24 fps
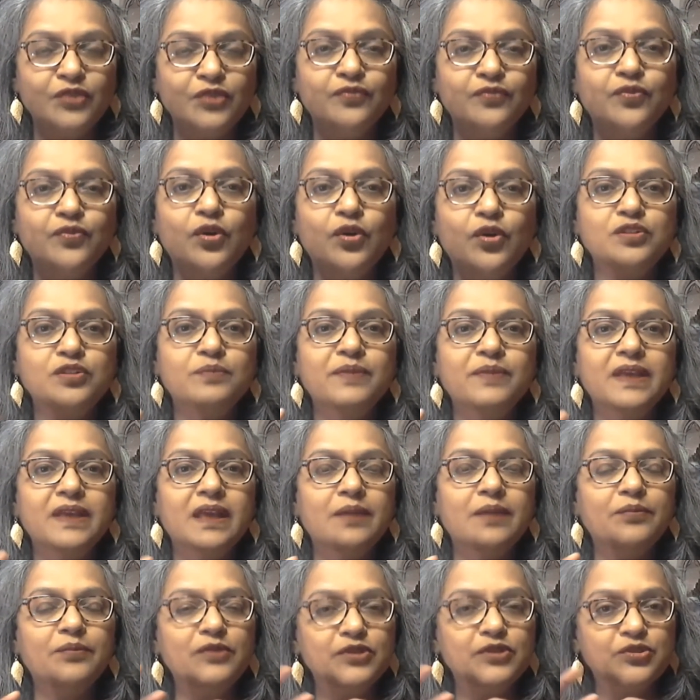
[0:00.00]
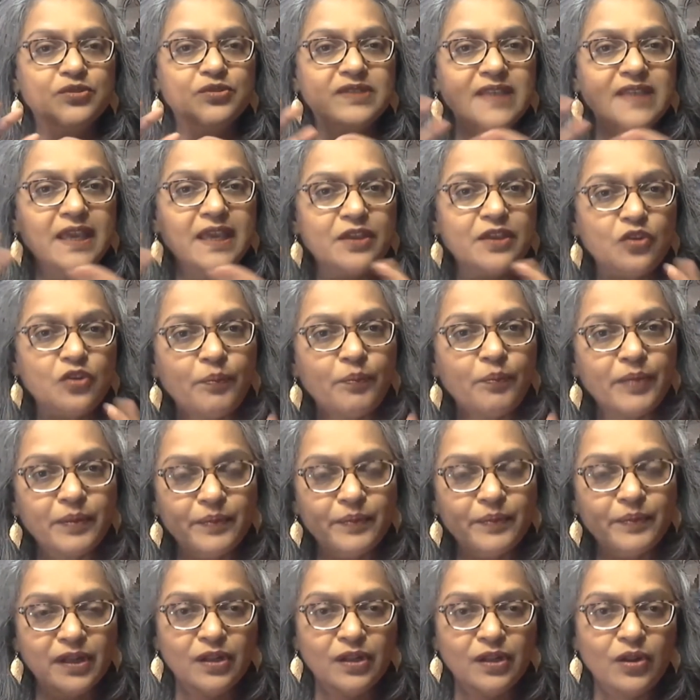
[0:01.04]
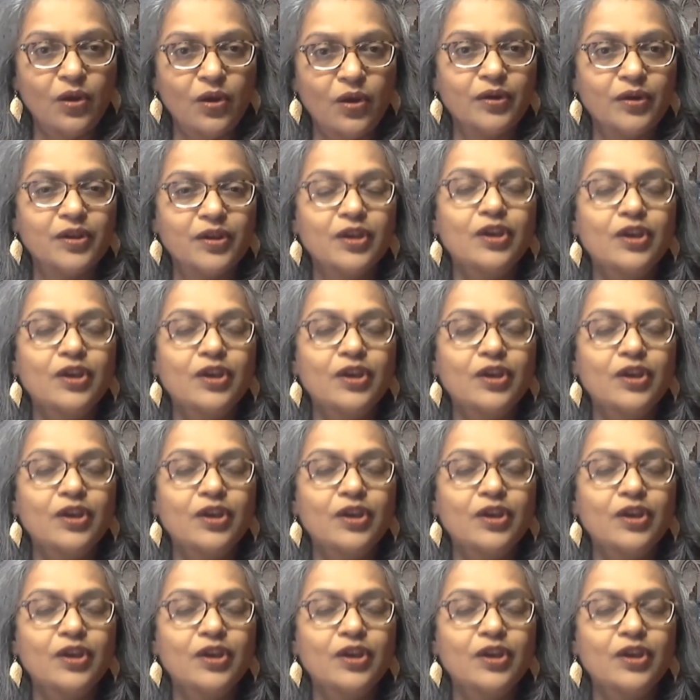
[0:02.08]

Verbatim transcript: You've got to be able to take your people along